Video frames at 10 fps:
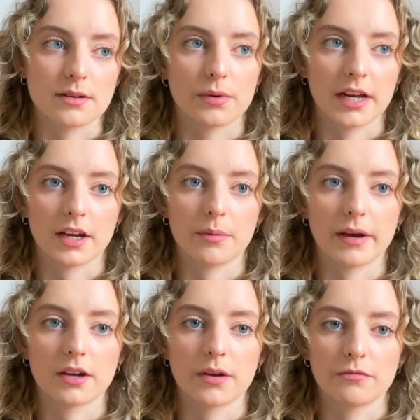like when I go
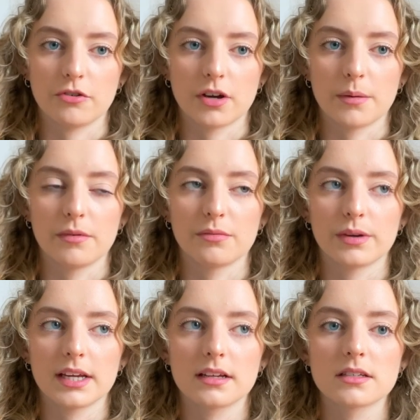back home for a couple of
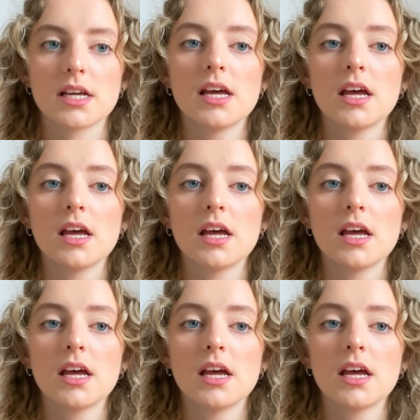weeks,